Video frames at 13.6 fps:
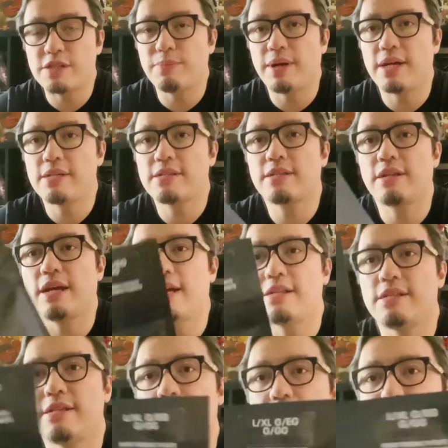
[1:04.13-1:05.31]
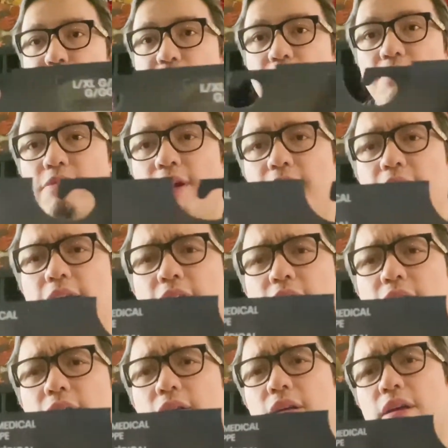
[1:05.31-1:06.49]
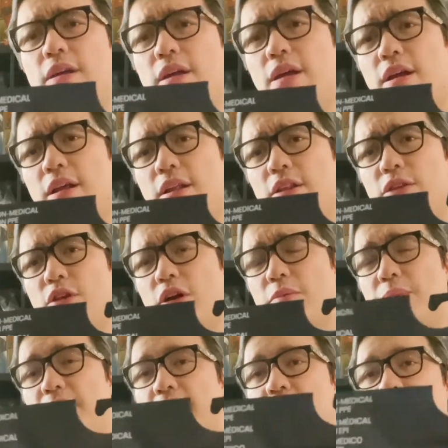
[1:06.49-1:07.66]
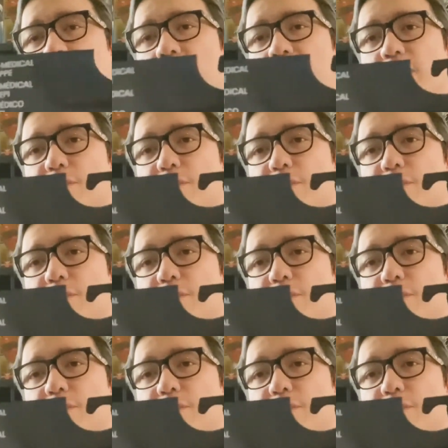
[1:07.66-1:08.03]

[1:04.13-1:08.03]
mask, as it's written right here. Non-medical face